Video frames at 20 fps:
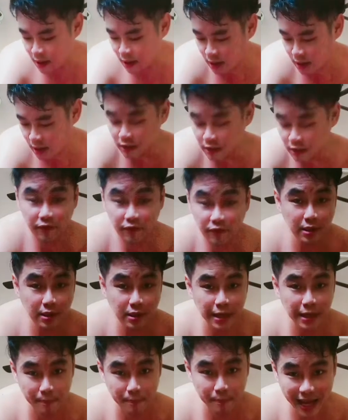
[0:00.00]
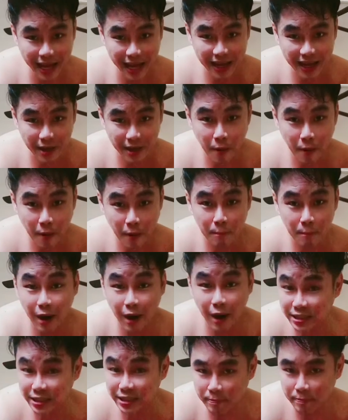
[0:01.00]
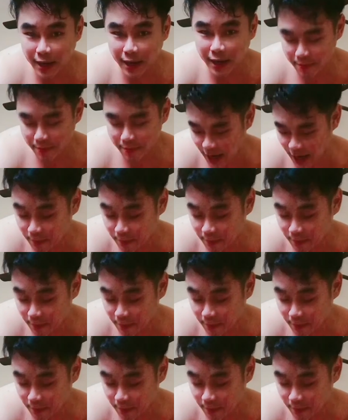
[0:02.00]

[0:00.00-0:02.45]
the force applied multiplied by